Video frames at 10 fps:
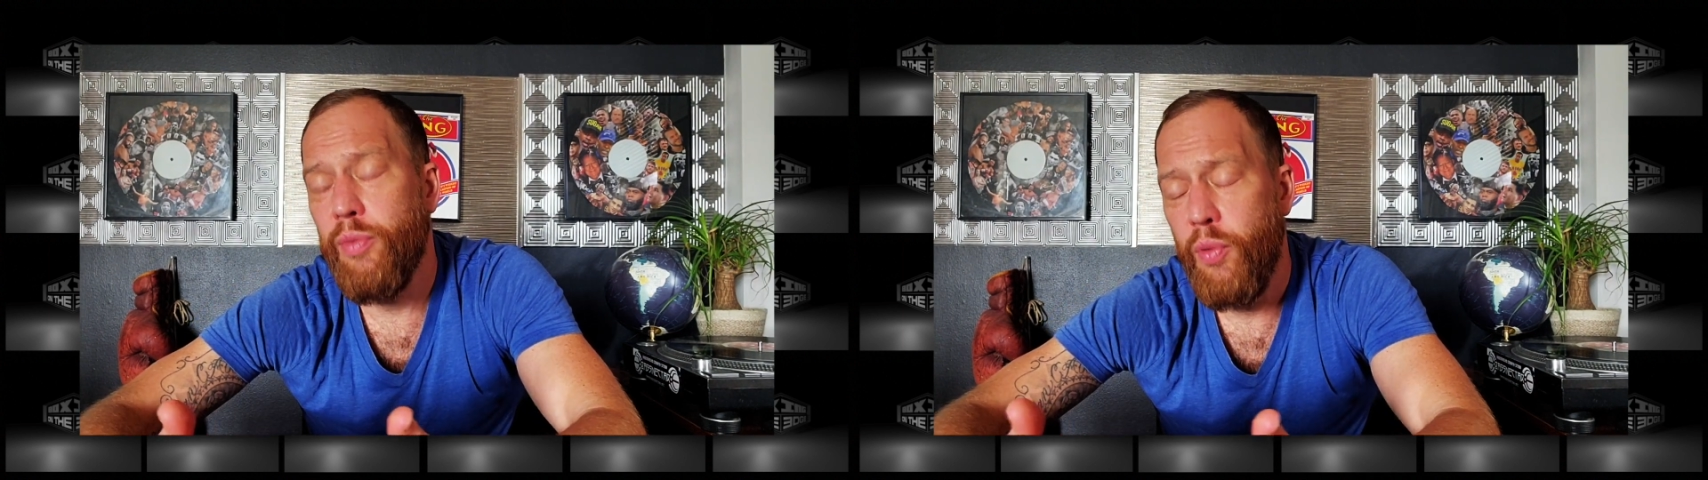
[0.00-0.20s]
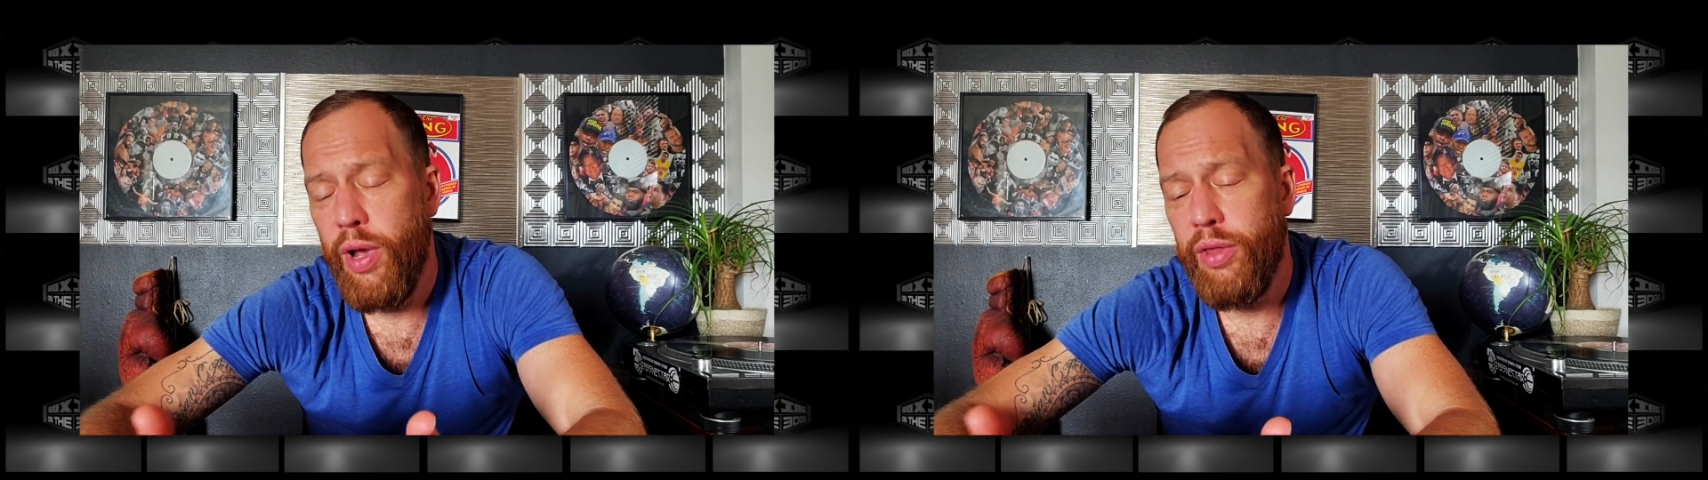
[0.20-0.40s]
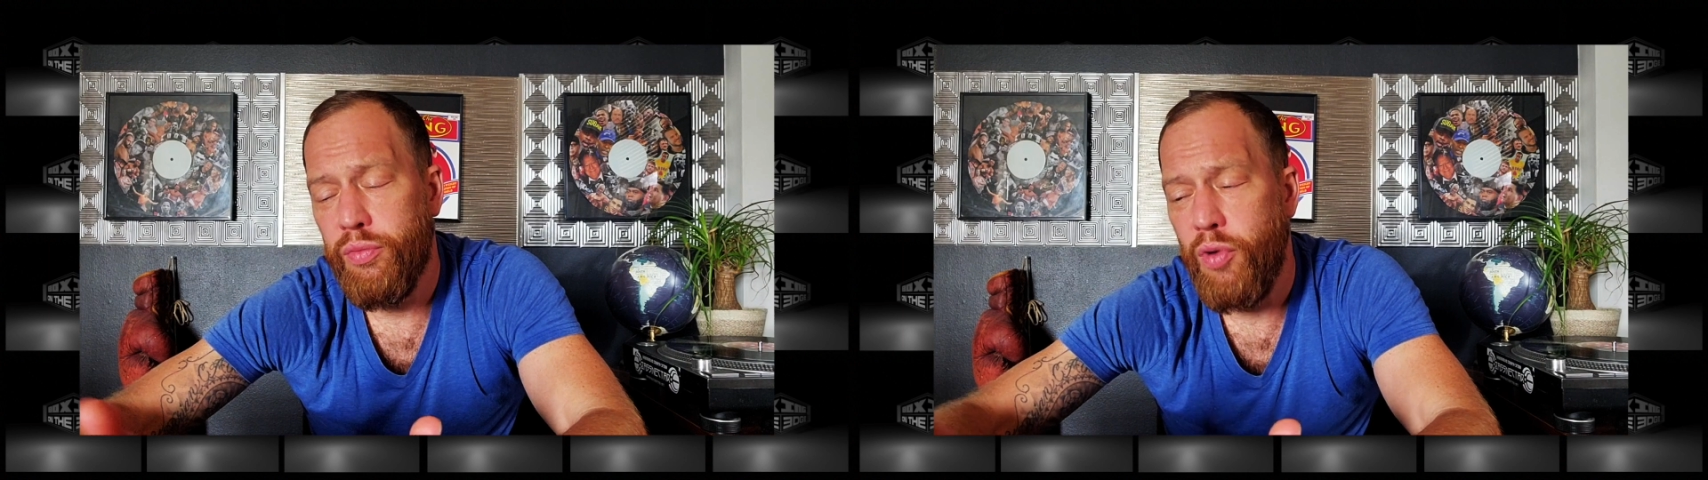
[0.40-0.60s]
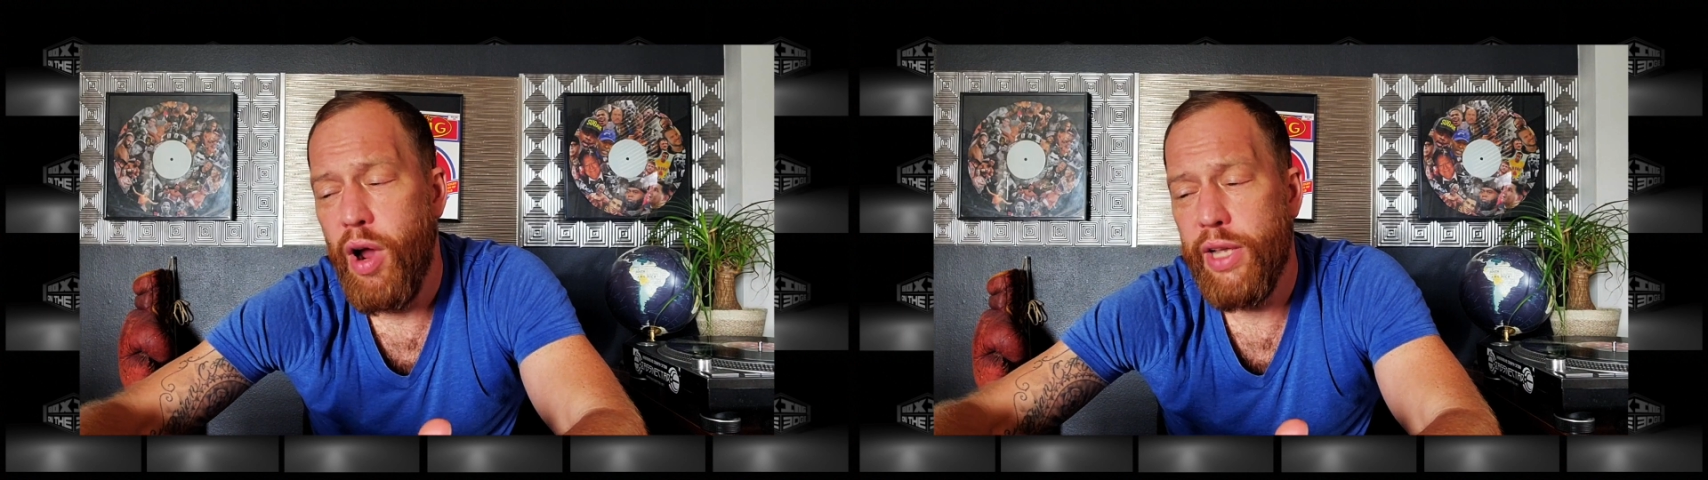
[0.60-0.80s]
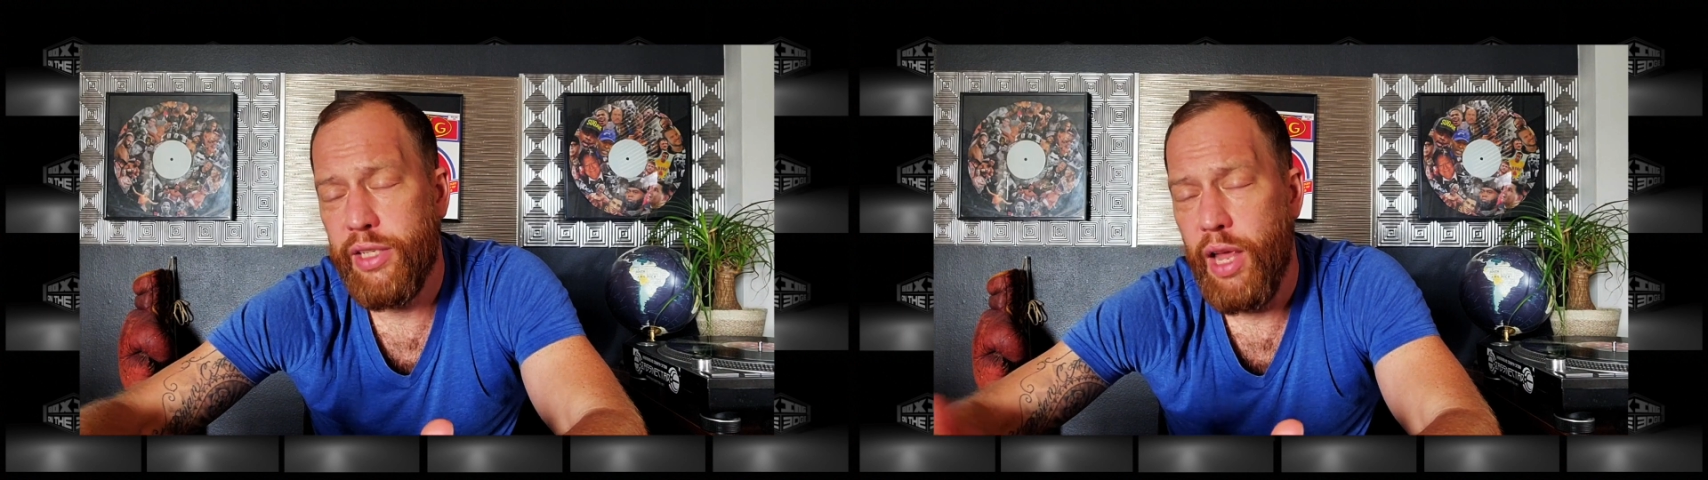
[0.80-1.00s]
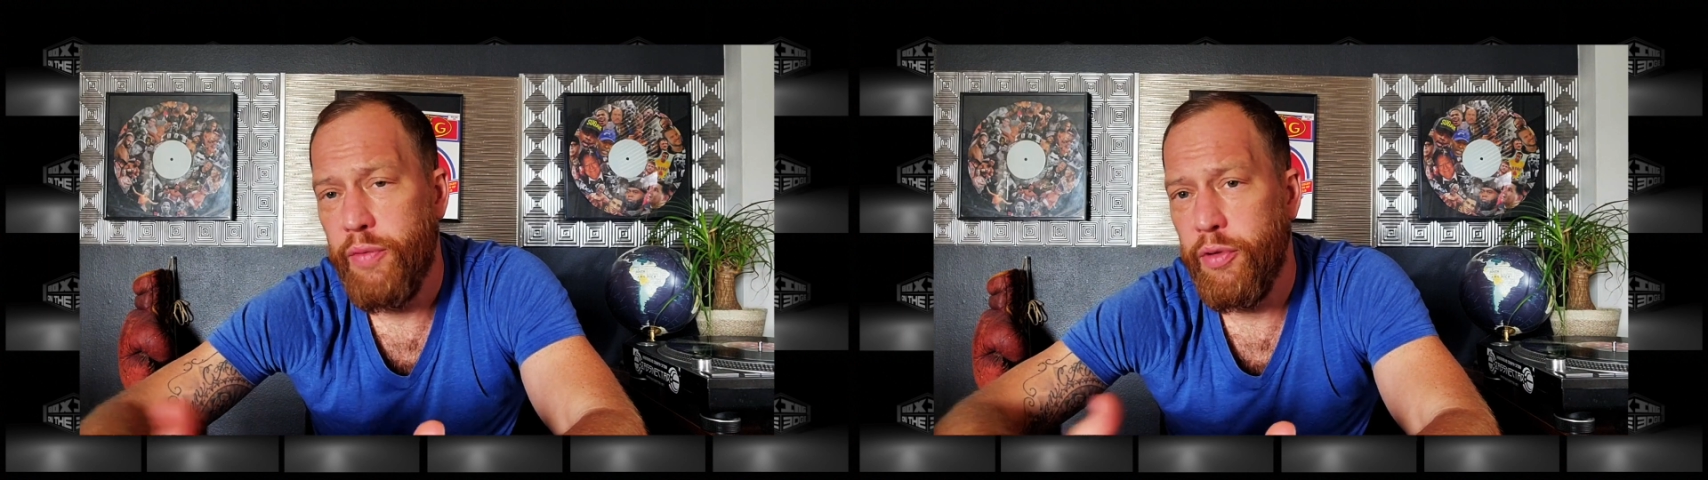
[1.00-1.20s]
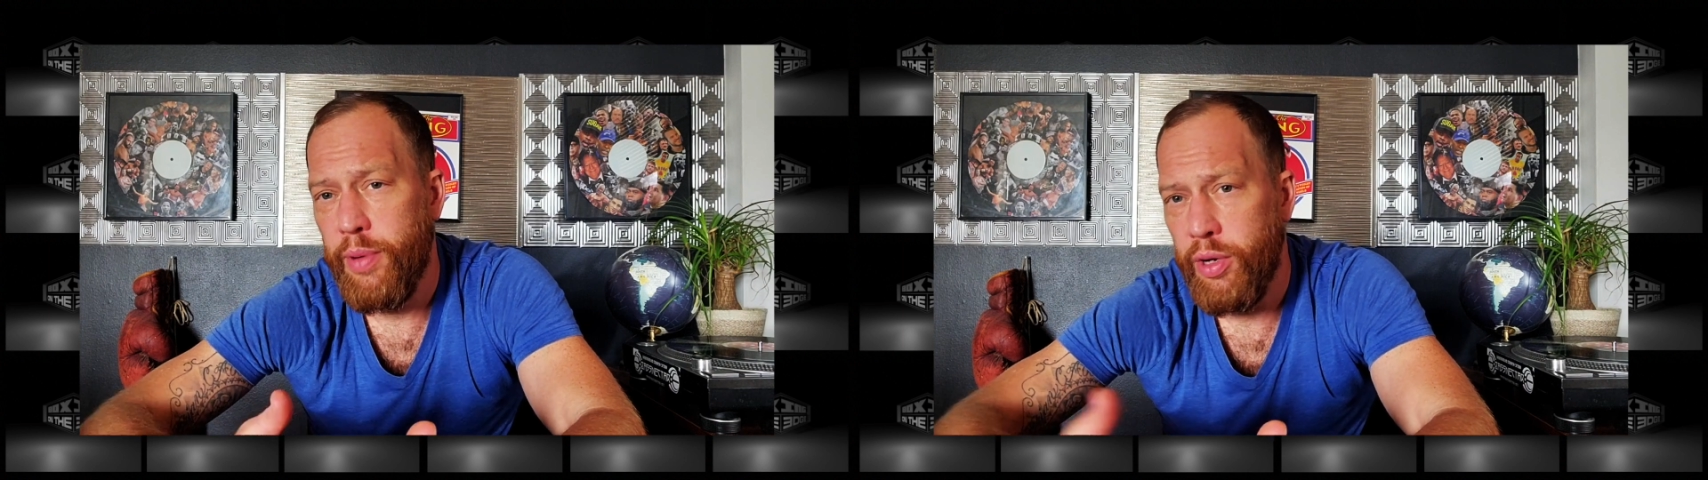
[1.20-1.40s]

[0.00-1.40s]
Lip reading: but where the rise came from.